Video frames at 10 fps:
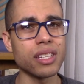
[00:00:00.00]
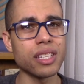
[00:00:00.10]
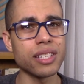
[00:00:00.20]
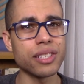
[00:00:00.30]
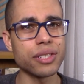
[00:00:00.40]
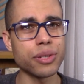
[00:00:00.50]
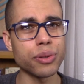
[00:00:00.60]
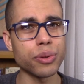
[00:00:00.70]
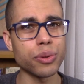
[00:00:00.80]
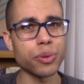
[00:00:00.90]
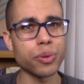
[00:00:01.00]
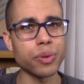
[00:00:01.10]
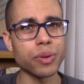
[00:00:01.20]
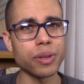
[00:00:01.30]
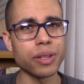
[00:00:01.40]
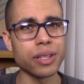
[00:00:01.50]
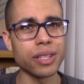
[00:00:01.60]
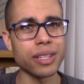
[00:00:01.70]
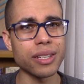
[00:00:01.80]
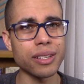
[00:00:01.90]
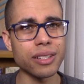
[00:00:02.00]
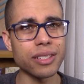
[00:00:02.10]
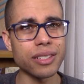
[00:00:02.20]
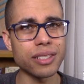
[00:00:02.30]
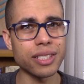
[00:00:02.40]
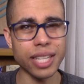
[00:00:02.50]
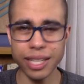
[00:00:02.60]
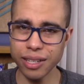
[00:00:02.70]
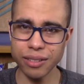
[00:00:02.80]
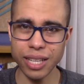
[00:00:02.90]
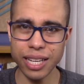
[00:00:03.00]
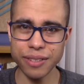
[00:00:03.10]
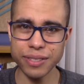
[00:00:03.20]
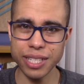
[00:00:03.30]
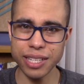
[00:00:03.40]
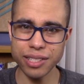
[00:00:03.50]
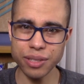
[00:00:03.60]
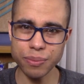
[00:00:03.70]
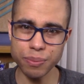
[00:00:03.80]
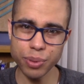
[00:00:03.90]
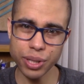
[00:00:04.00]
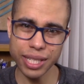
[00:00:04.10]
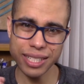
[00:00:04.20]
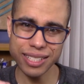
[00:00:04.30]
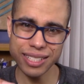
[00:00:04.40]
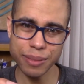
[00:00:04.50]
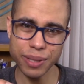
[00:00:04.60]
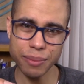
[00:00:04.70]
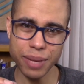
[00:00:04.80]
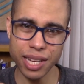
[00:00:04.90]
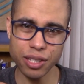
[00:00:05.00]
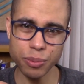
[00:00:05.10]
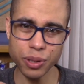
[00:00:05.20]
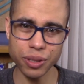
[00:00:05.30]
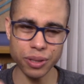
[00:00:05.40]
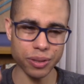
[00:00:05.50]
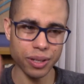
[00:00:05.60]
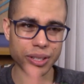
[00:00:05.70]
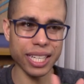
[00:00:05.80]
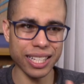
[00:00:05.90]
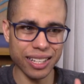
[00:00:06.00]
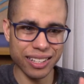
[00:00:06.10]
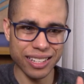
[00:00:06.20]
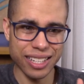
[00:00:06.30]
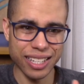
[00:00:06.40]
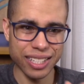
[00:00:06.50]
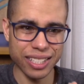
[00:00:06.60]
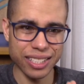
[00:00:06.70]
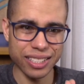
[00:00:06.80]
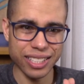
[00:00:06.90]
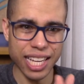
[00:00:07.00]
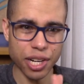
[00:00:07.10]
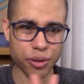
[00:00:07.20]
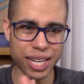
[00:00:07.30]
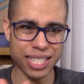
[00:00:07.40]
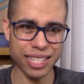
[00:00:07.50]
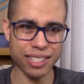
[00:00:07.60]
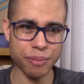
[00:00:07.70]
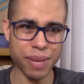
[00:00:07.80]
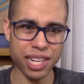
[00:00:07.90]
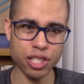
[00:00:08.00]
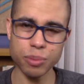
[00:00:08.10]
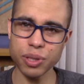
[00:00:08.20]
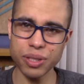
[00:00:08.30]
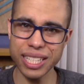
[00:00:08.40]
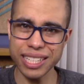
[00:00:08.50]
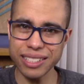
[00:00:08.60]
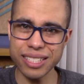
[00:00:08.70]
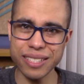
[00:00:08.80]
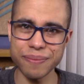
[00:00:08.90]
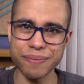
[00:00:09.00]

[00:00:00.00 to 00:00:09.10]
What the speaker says: is to take our lives and to put it into something manageable, or like categorize it into manageable things.